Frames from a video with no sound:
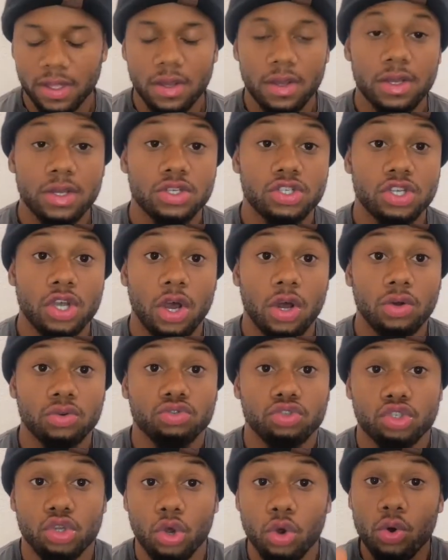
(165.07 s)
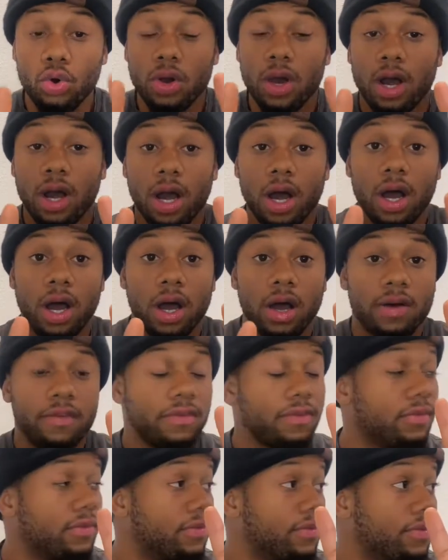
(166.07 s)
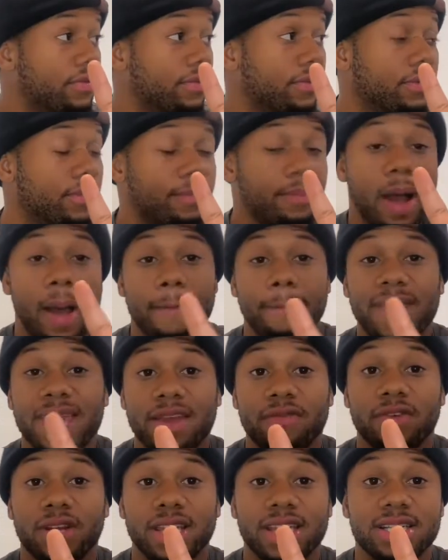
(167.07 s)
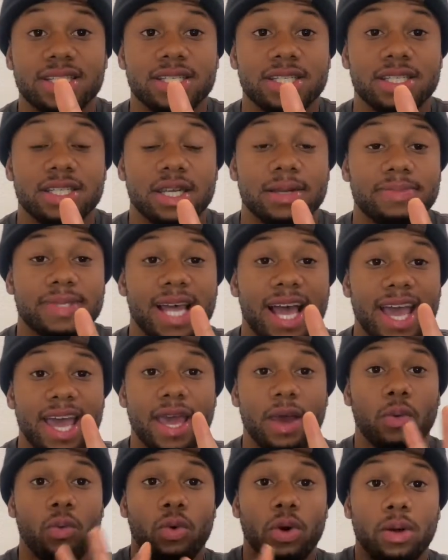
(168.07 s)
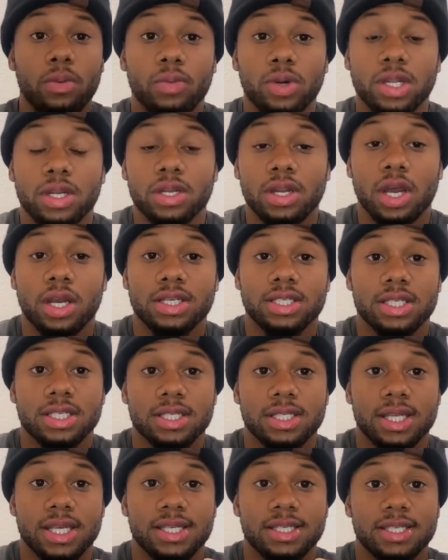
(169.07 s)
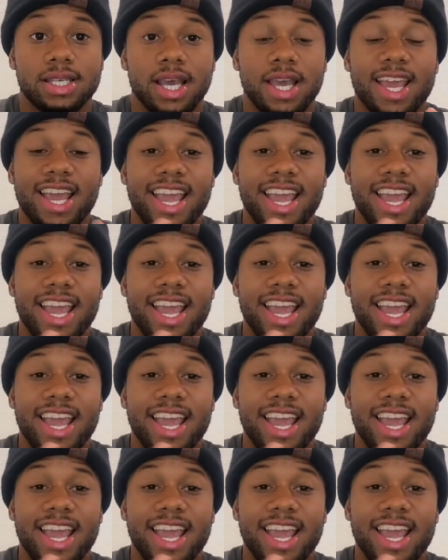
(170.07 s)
So, 2 of my main relationships, I had one with a narcissist,